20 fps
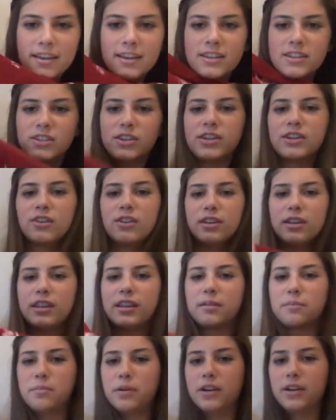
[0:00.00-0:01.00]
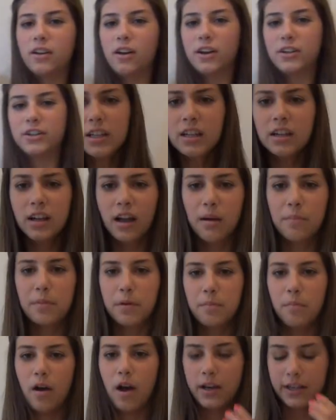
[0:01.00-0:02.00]
So you can only put it on your upper
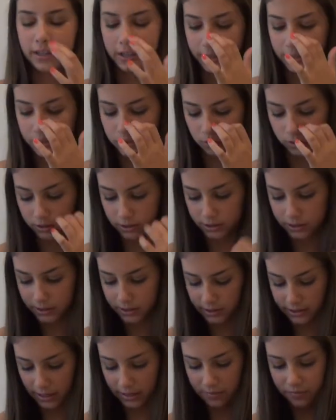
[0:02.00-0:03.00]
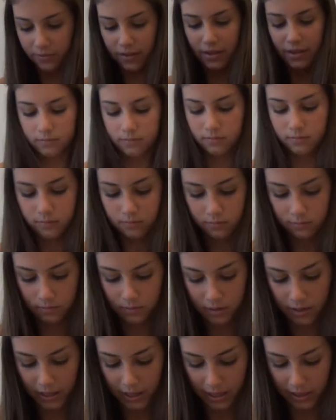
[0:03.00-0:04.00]
body, shoulders and stuff.
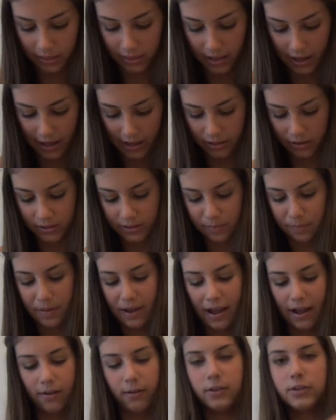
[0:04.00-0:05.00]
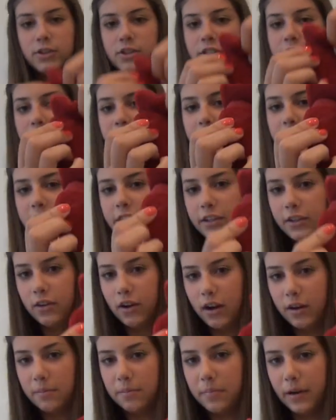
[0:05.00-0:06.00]
And then there's a pouch. So you
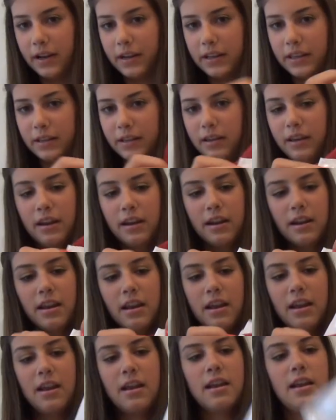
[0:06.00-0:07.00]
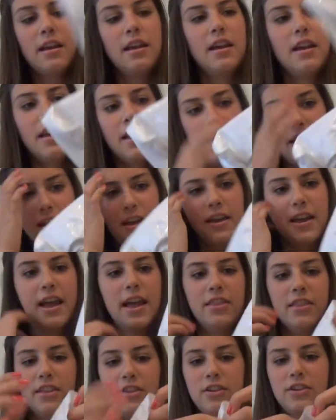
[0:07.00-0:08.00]
unbutton,
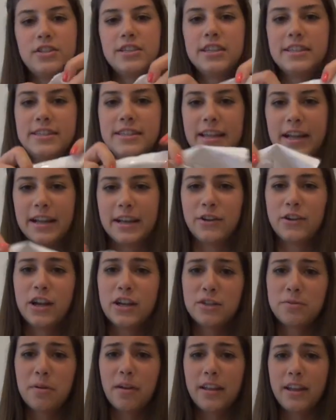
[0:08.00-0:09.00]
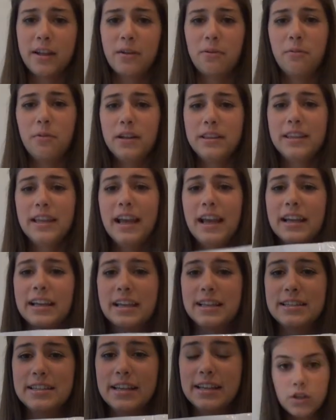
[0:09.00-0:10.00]
and then there's this thing. You guys are probably like, what the heck
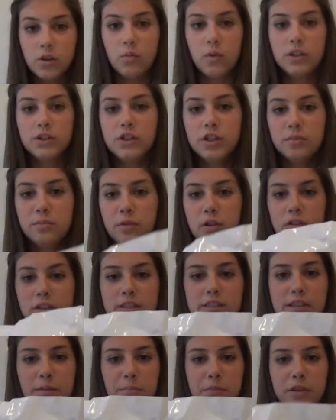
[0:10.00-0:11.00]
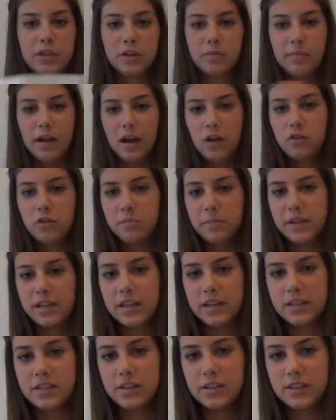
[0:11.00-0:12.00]
is this? So once you blow this up with your mouth,
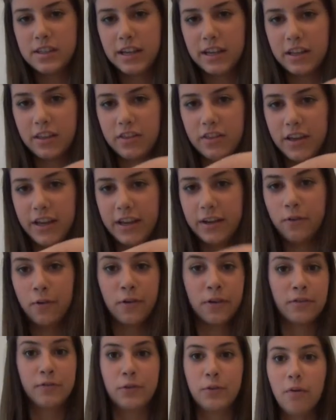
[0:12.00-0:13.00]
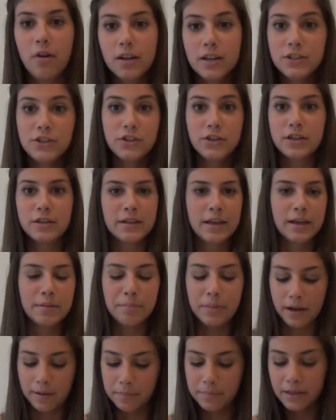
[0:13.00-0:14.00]
because there's a thing, or if you wanted to, you can get a
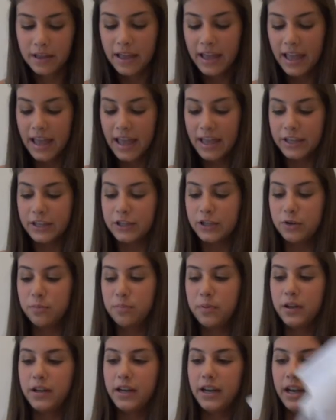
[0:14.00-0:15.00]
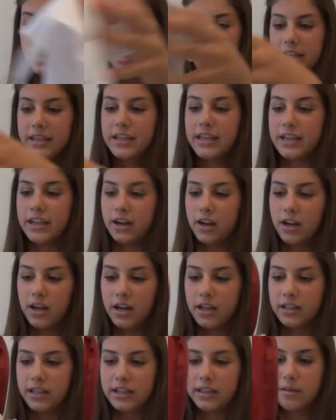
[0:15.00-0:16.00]
pump, you put it in here
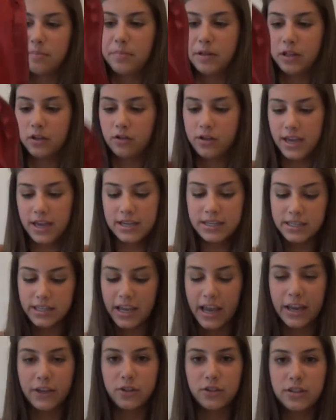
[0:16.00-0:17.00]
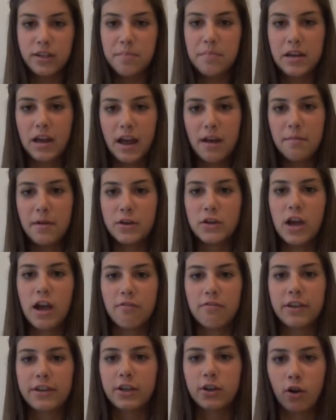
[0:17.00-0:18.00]
in the pillowcase, and you zip it up, and you
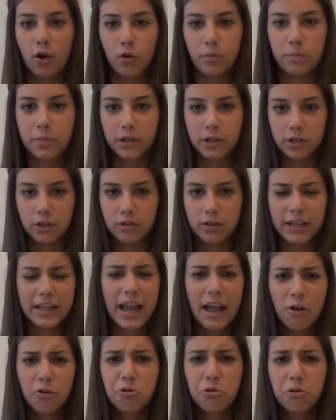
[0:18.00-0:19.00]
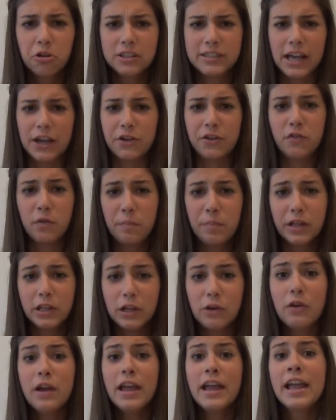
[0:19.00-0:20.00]
have your own pillow. How cool is that? You have a
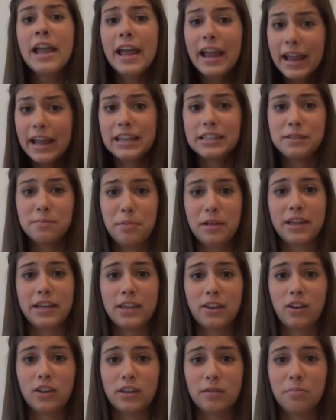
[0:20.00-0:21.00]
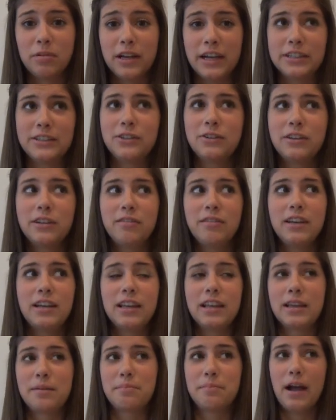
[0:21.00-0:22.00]
pillow and a blanket on the plane. You don't even need
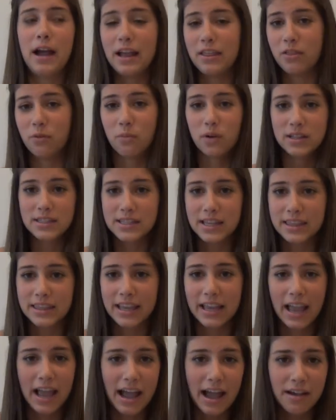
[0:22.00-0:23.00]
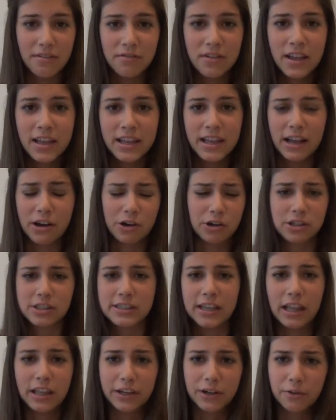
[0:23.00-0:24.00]
to buy the ones that they have, or are
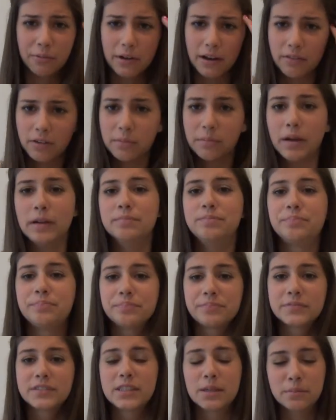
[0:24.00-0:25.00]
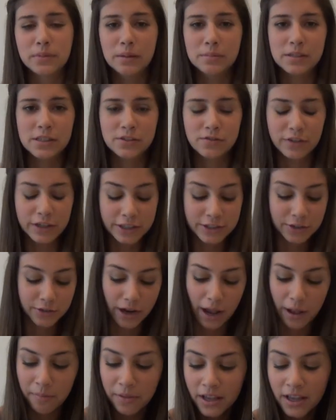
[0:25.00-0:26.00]
selling or whatever, but sometimes it's free, so yeah.